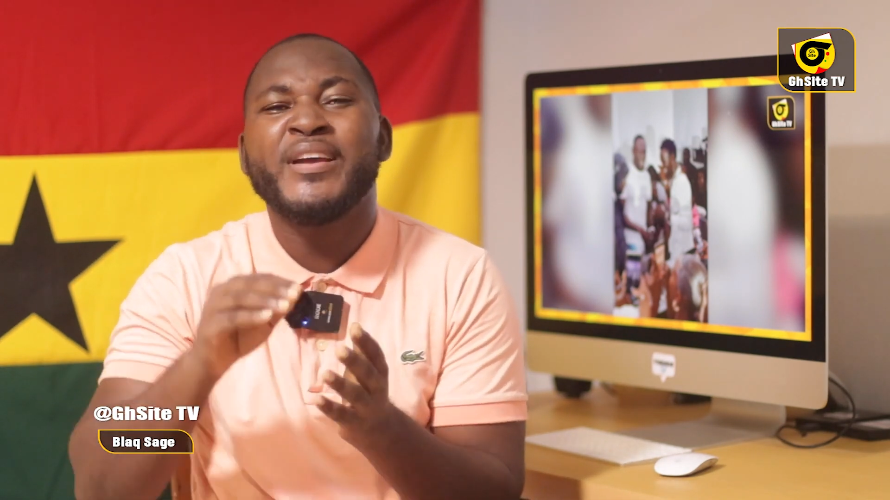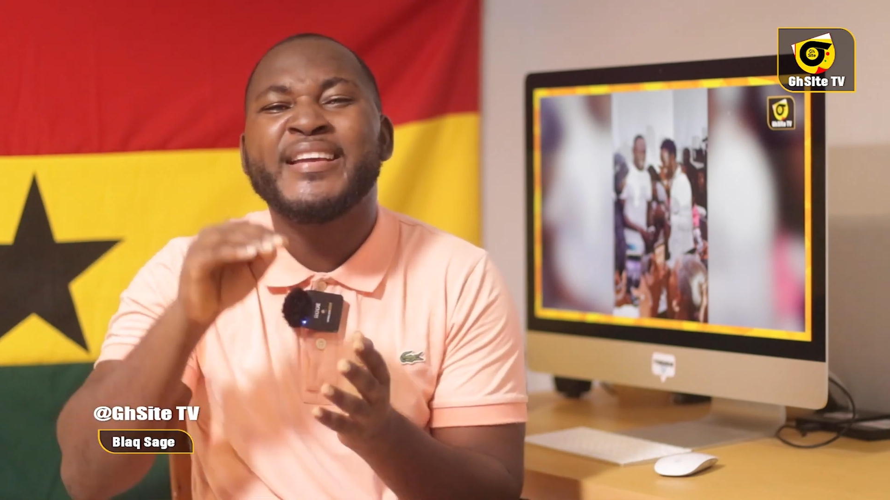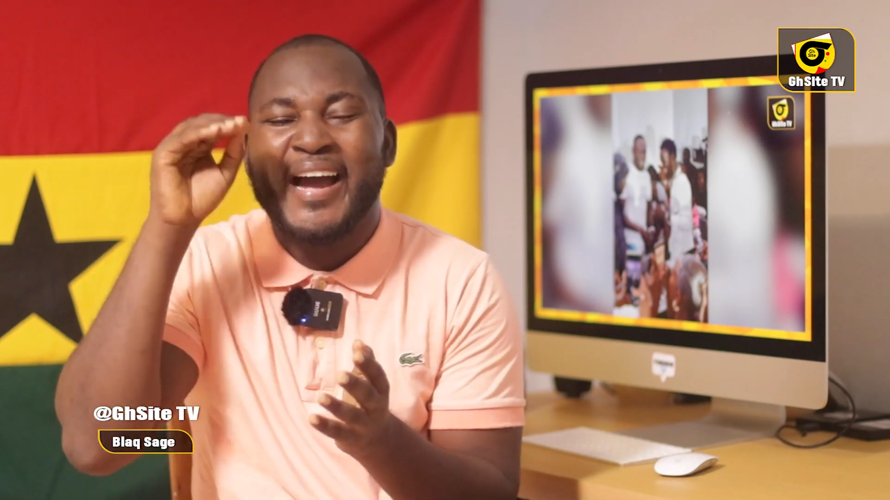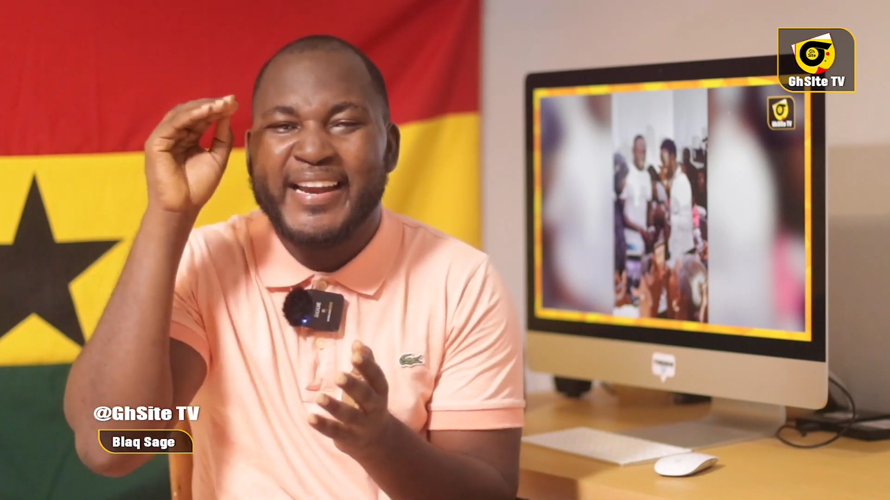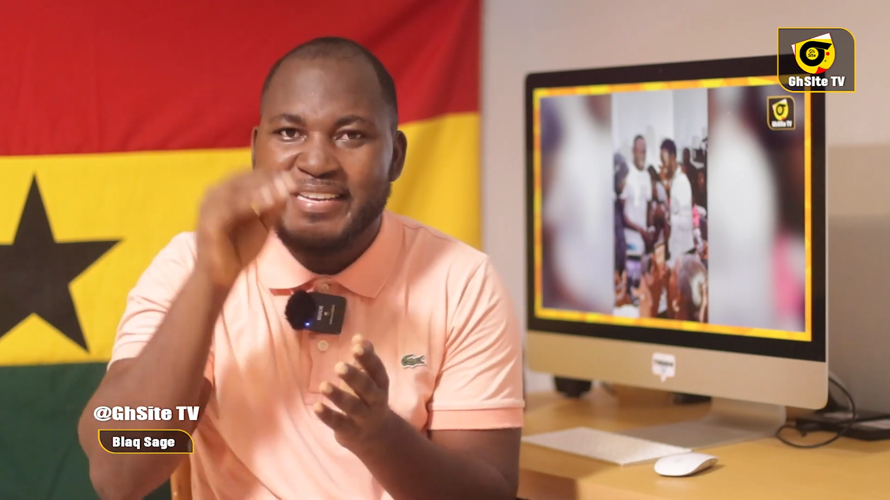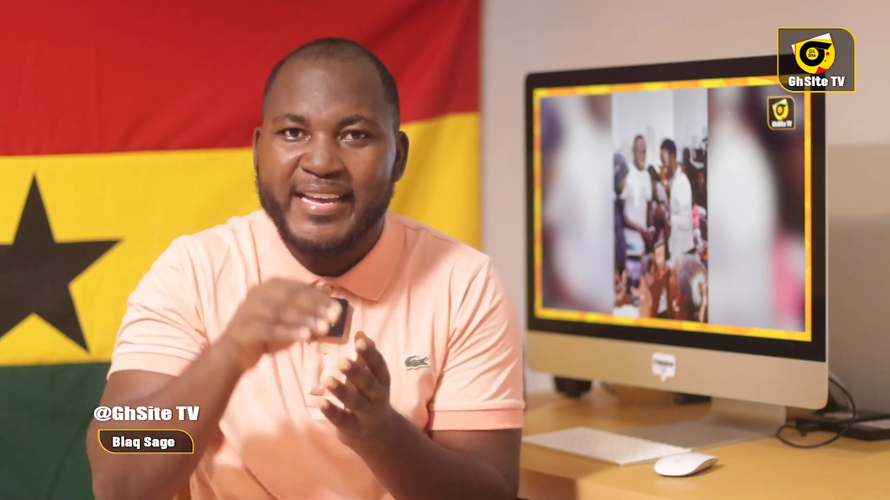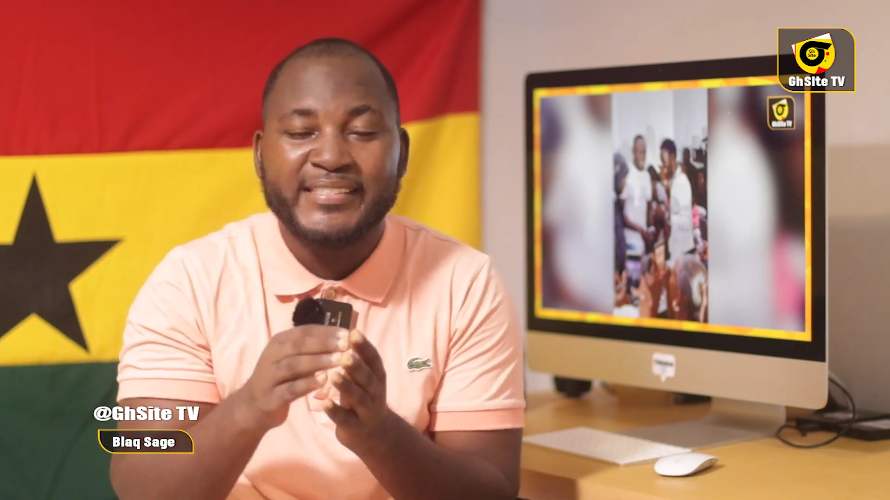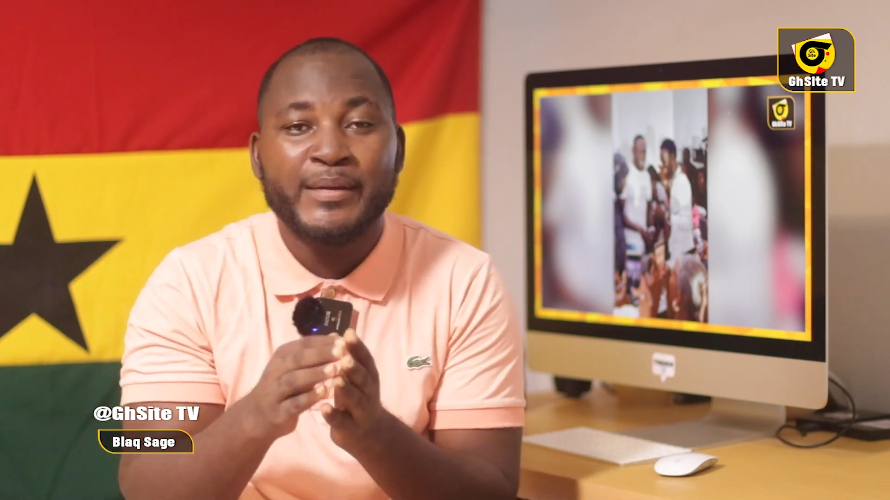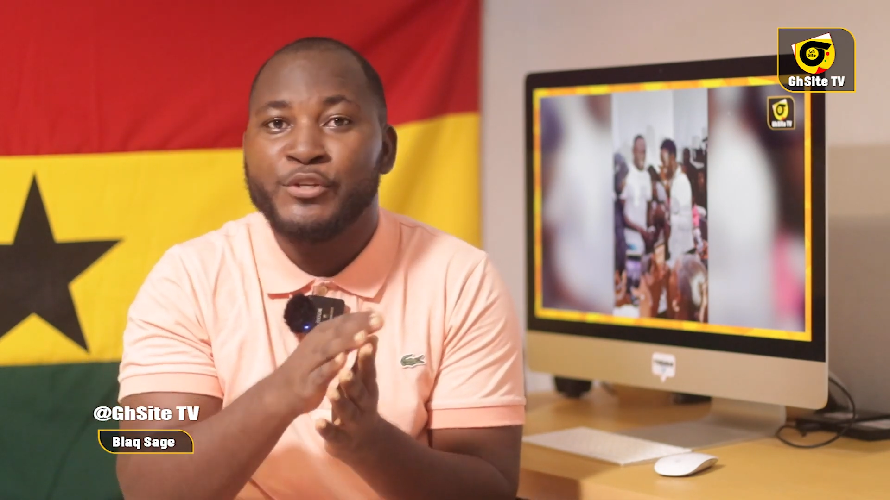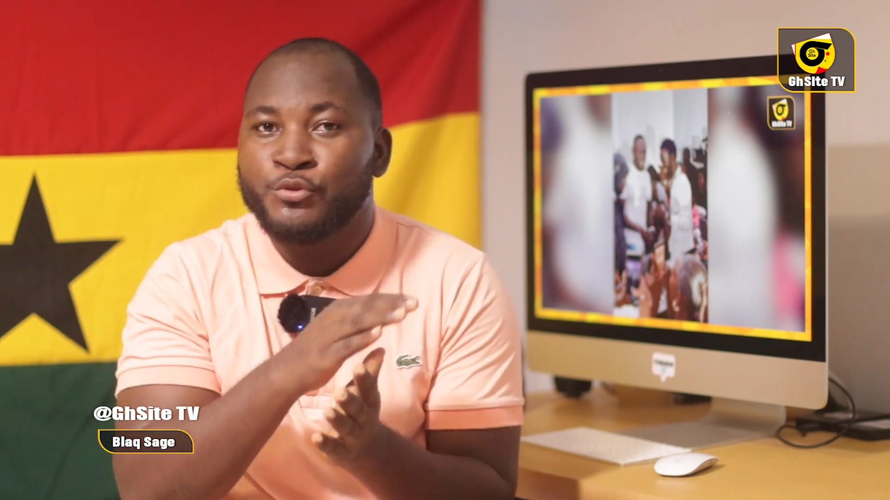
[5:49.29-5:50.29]
where
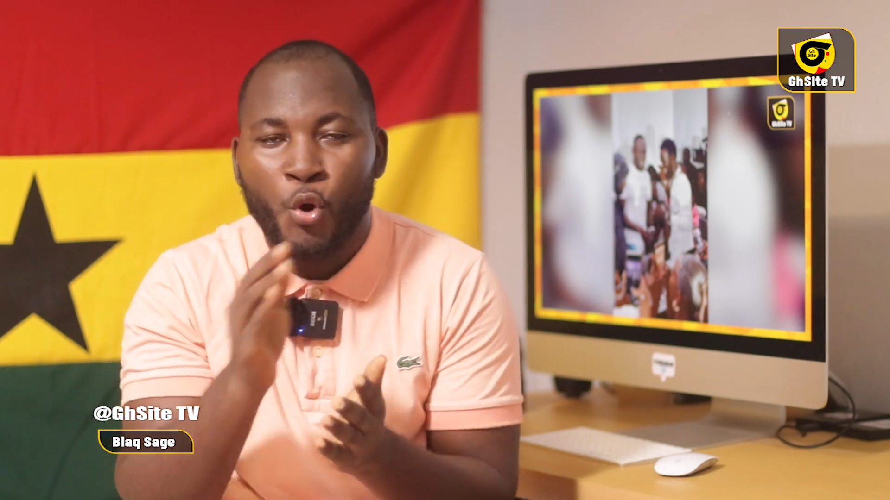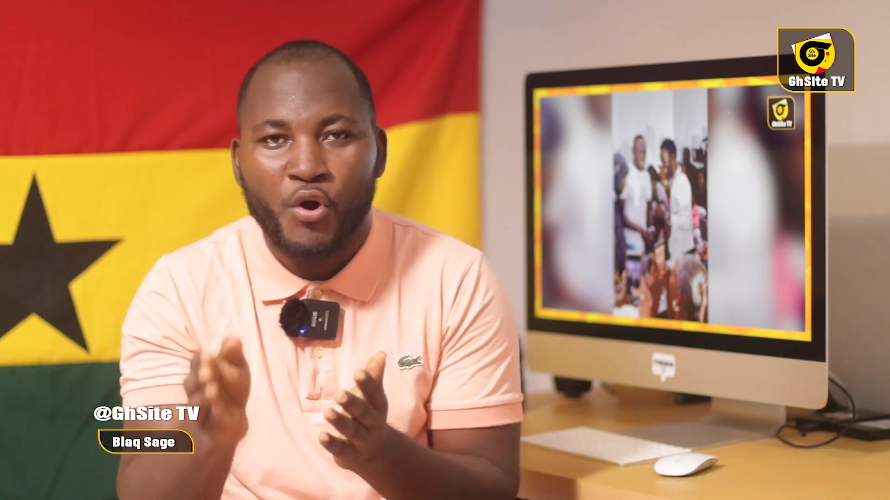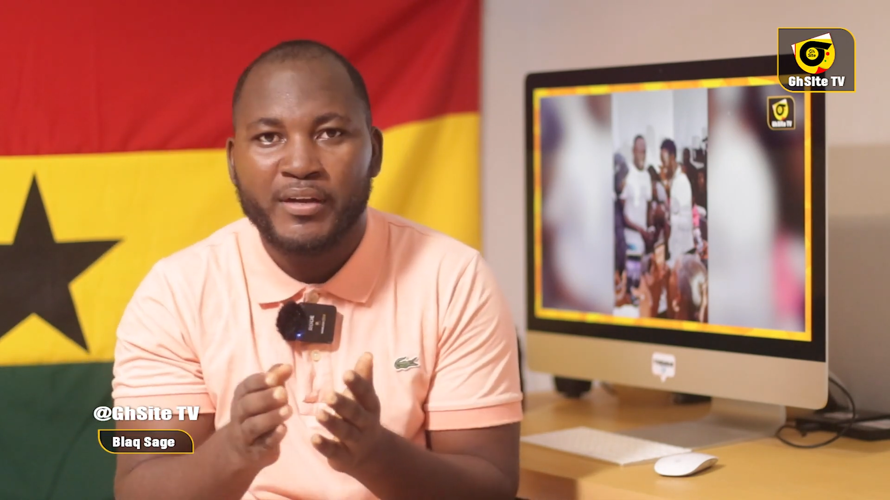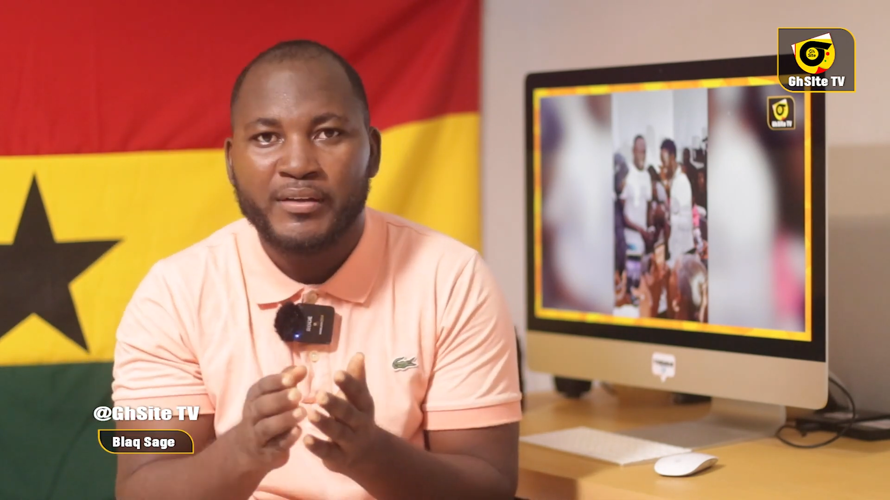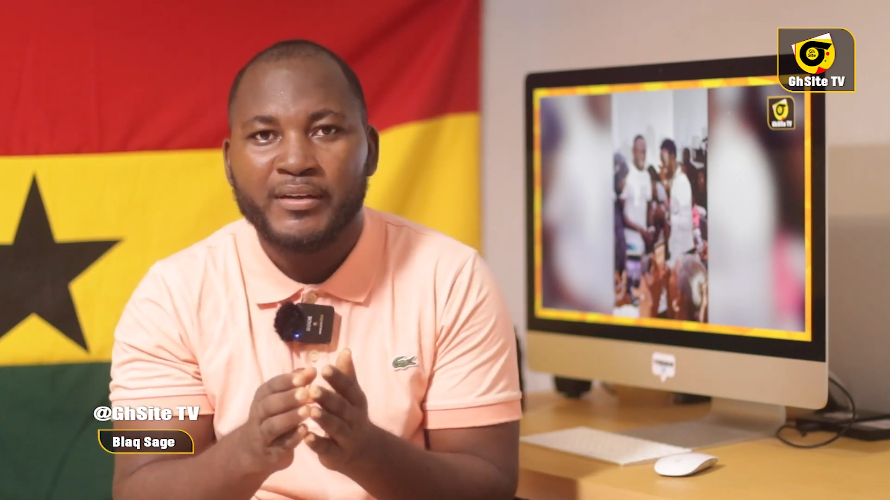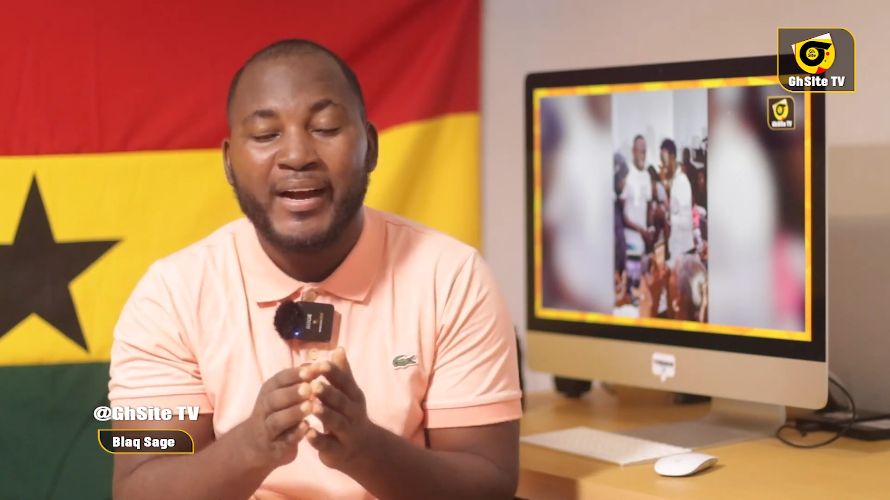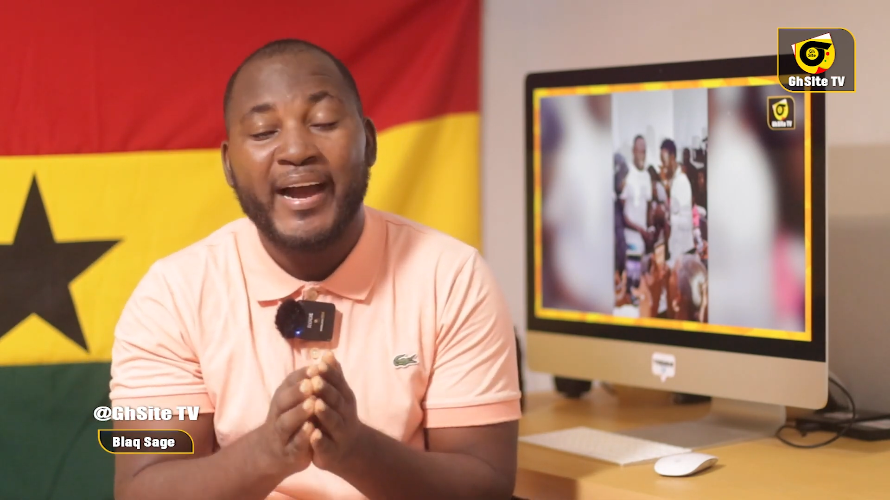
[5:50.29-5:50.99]
Ghanaians them they talk.